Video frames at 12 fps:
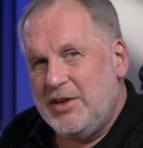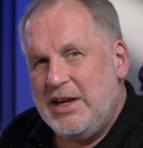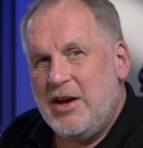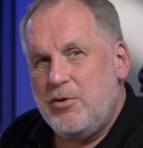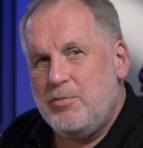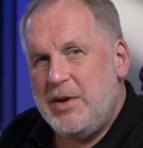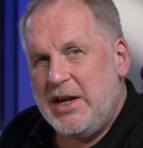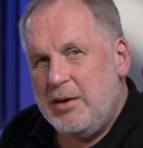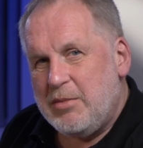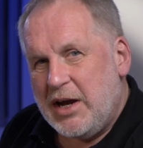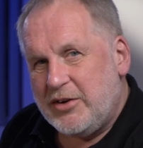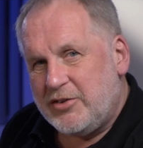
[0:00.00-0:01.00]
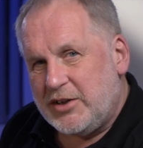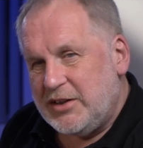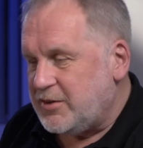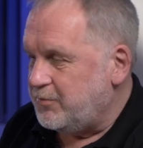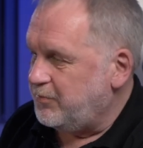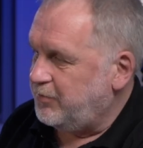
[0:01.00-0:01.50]
Neo Mini
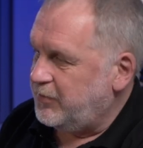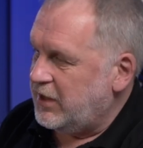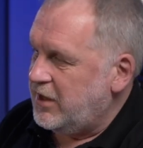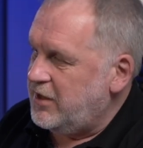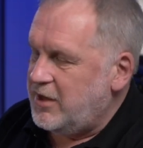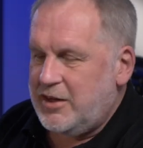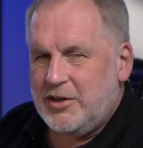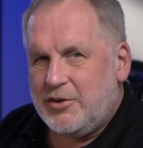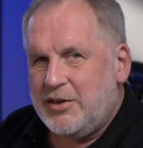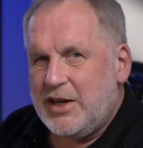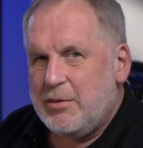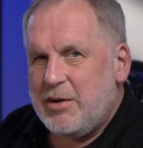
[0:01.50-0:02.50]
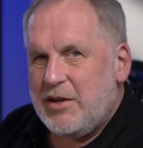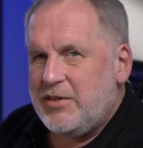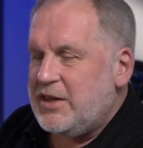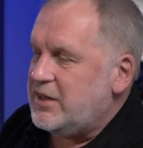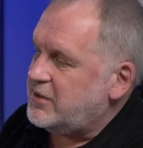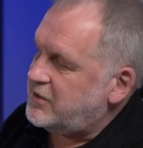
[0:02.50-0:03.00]
batteries. And the good thing about
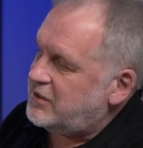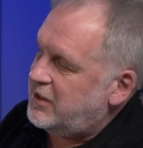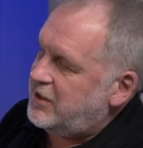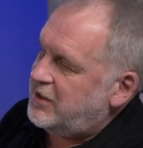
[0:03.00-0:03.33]
this,